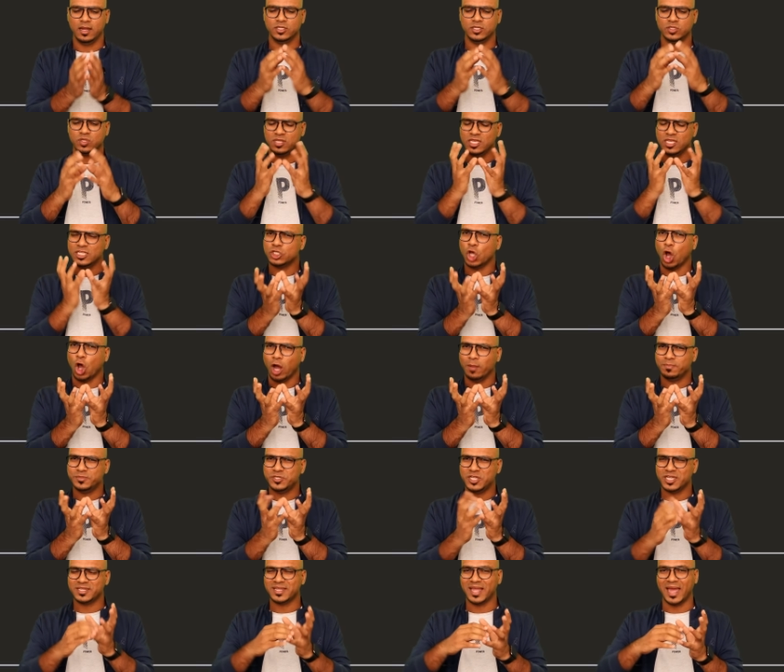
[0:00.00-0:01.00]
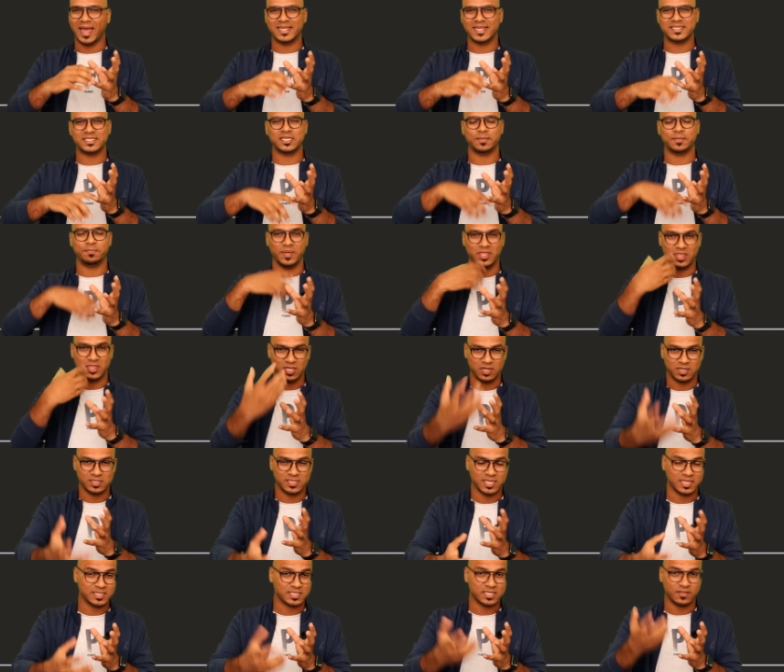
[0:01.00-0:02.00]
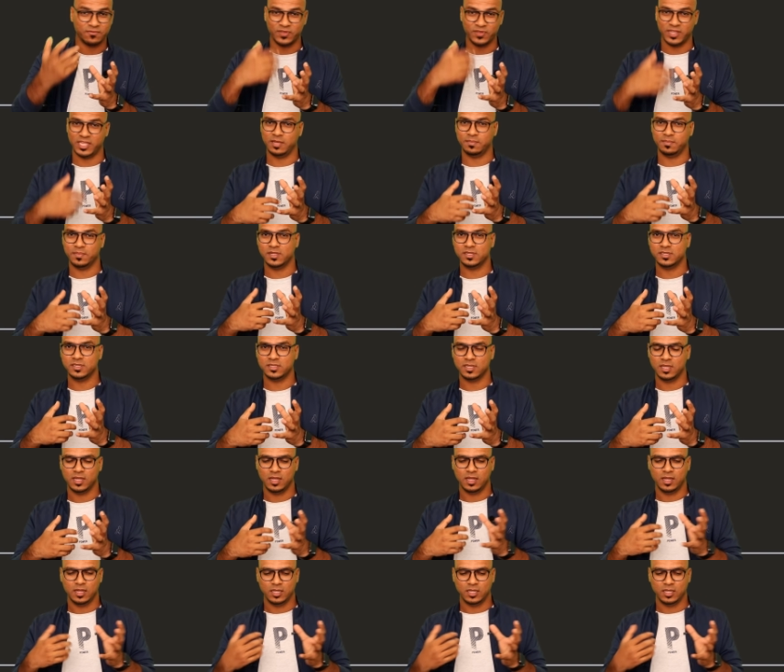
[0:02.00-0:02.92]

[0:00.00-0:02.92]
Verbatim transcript: So this object has some methods and some variables.